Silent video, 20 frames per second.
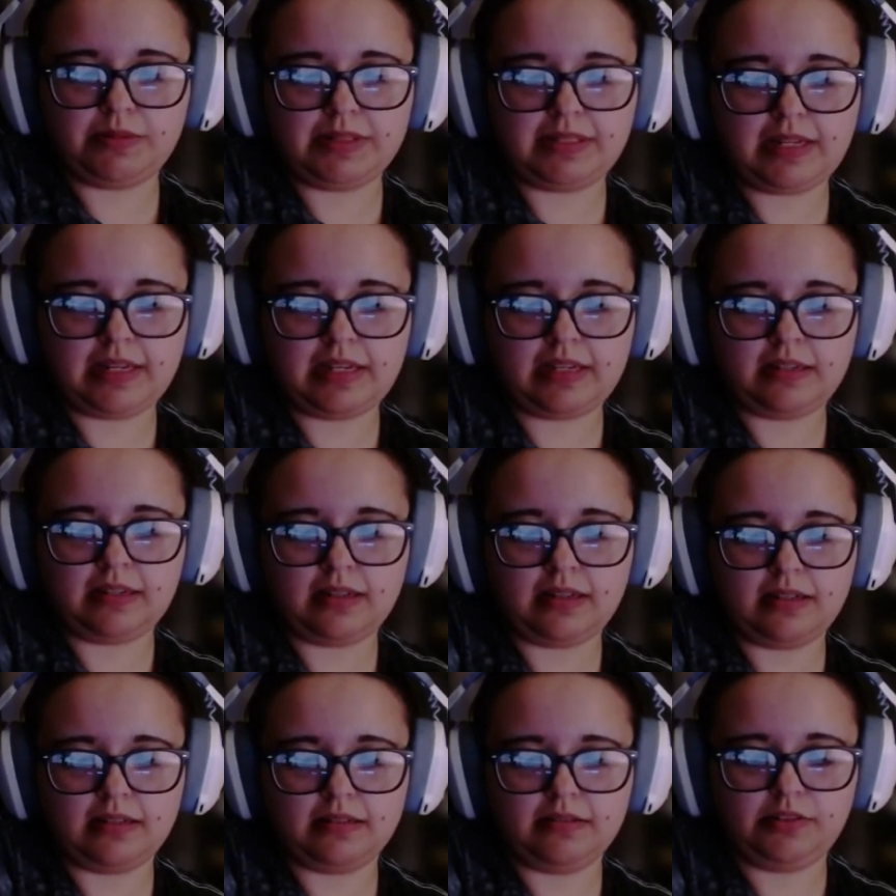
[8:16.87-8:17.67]
was
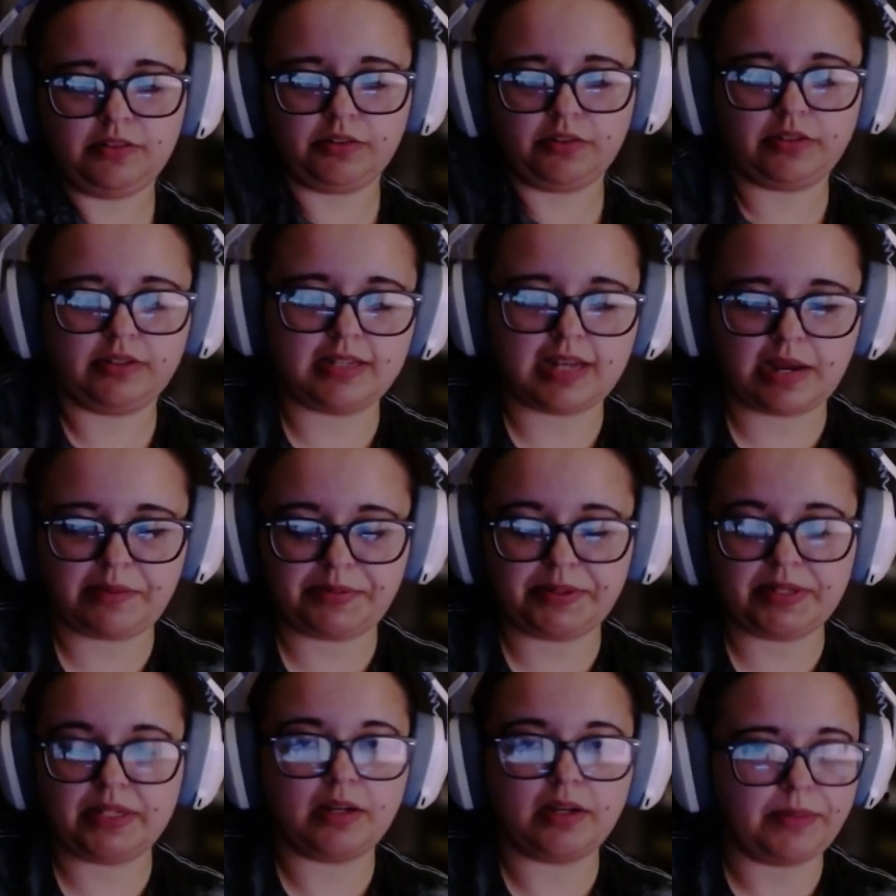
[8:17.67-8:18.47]
you can
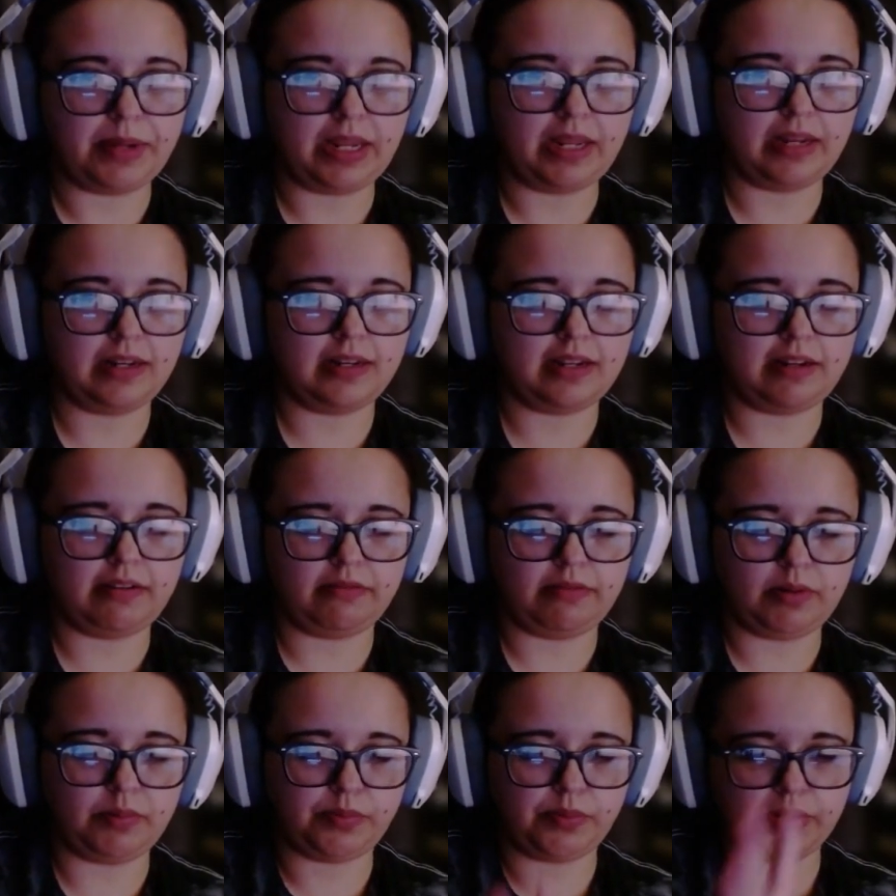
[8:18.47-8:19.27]
type in the command and it
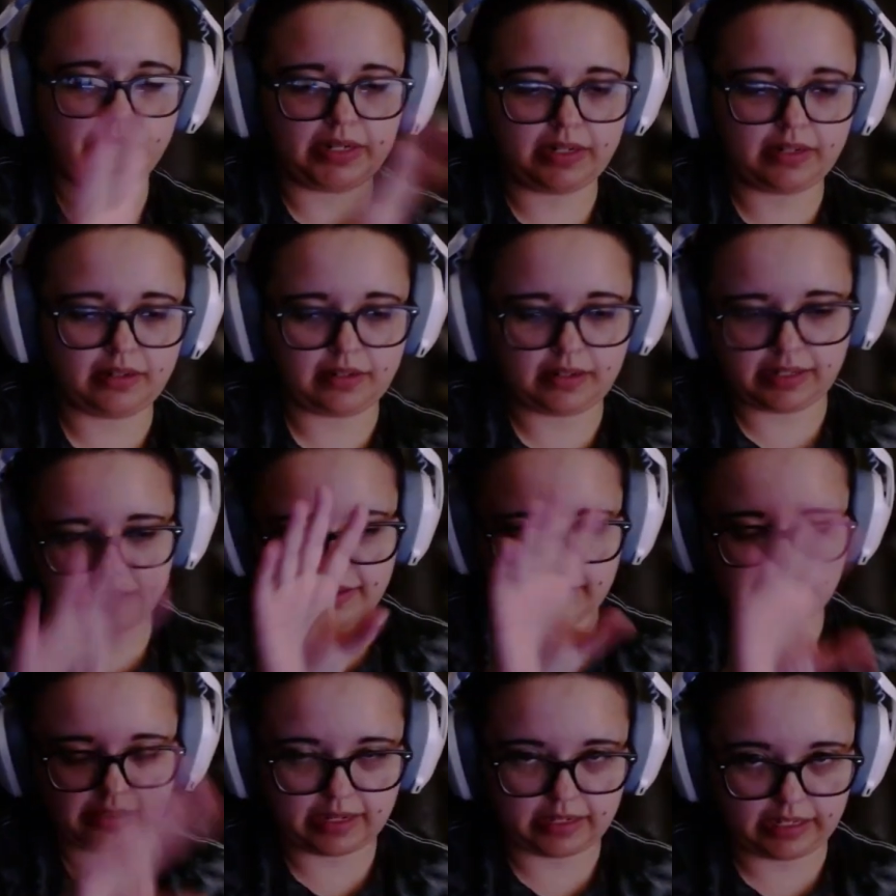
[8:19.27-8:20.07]
would bring a
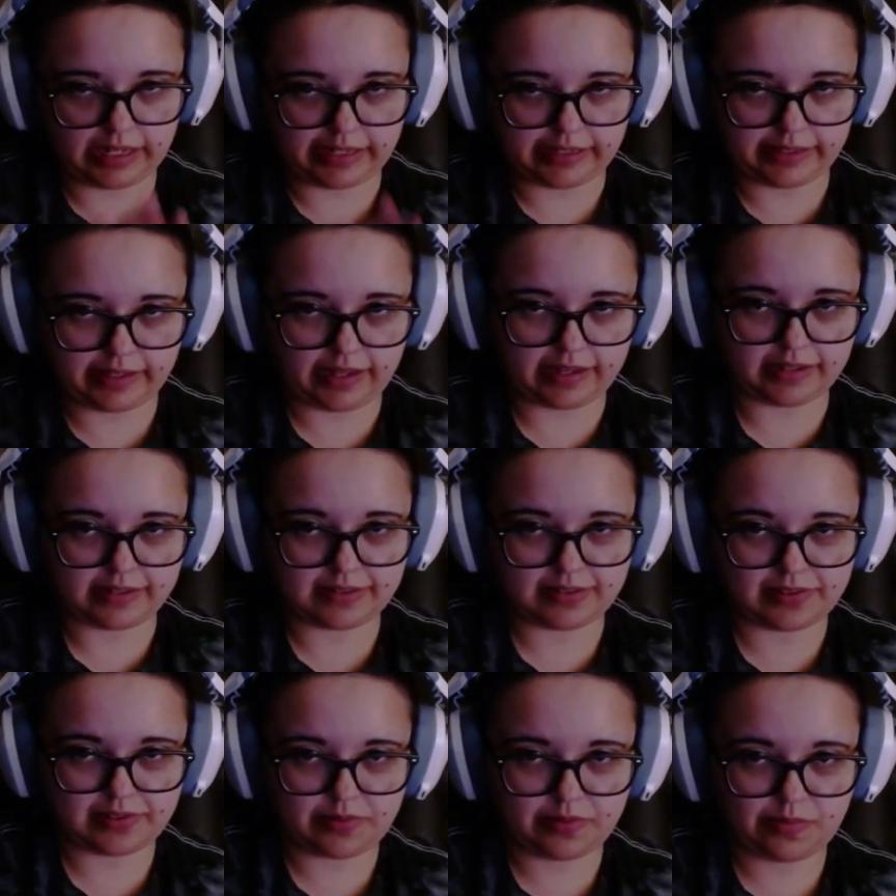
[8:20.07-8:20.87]
thing like
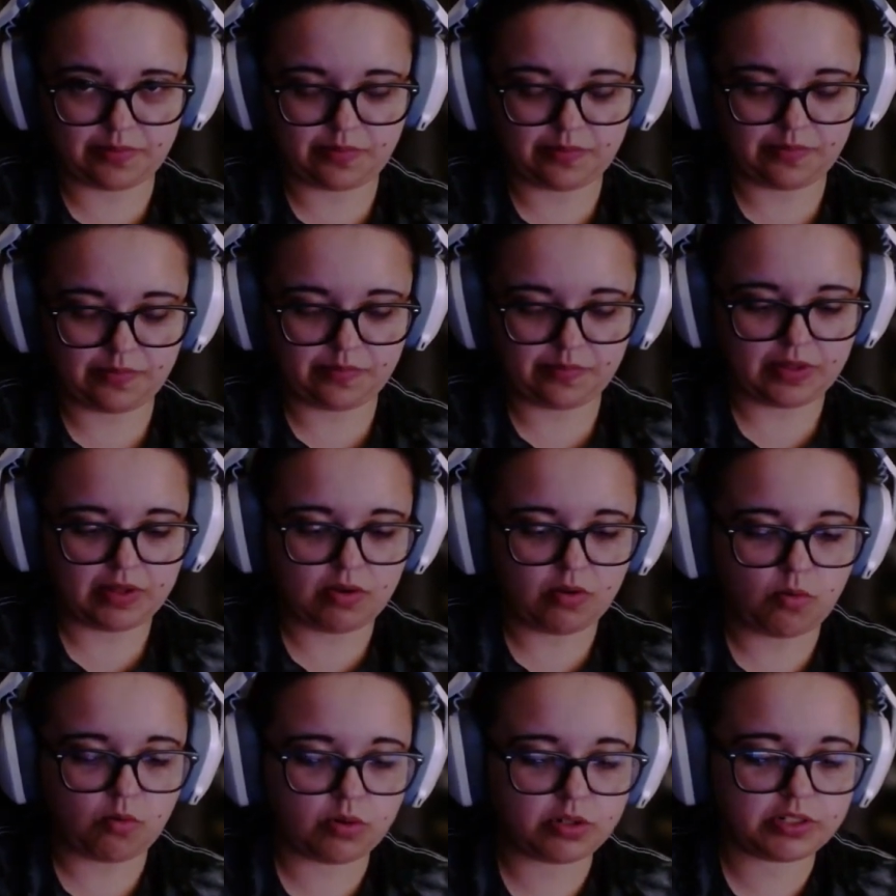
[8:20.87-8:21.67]
this,
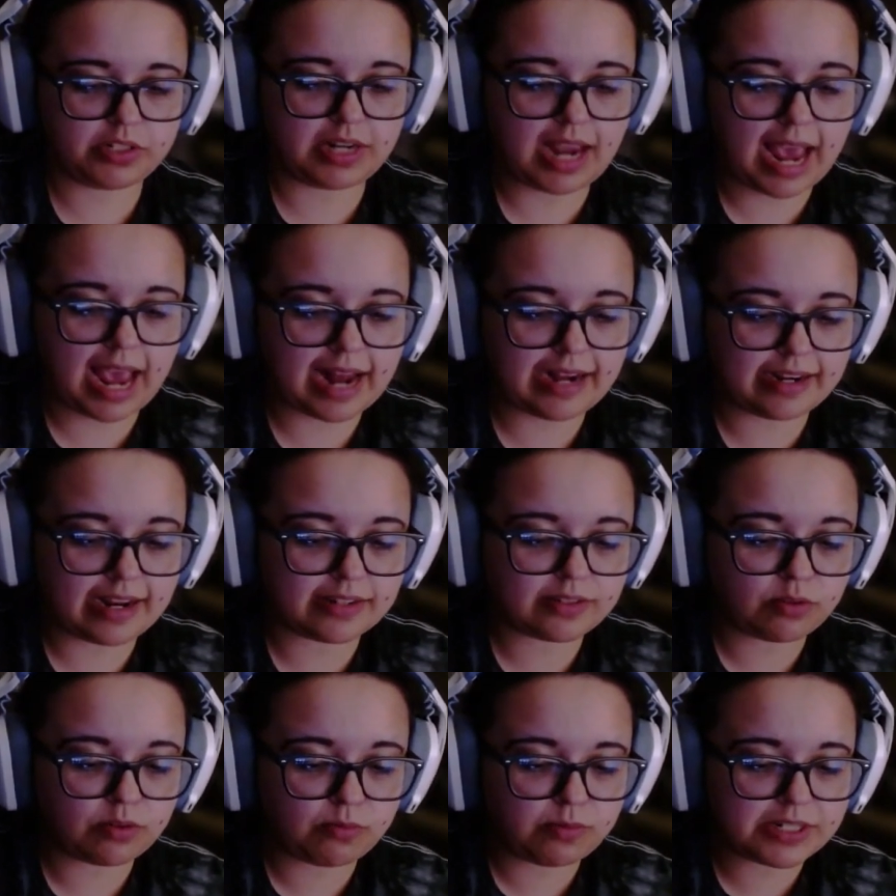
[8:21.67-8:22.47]
or add it
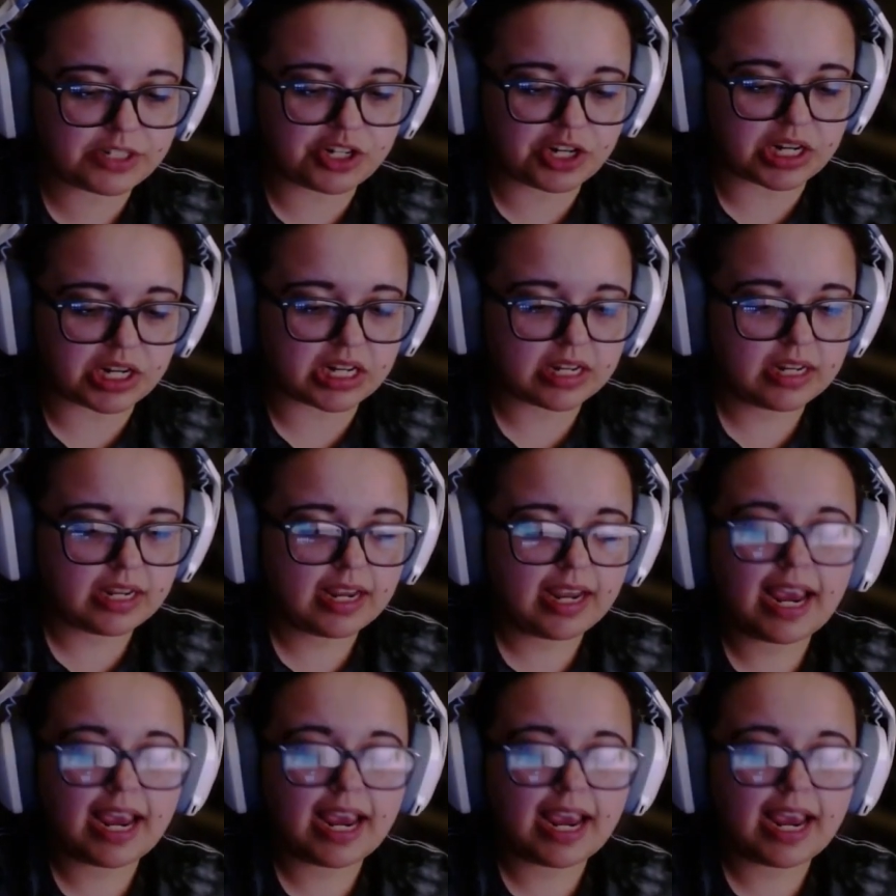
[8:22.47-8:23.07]
as a widget.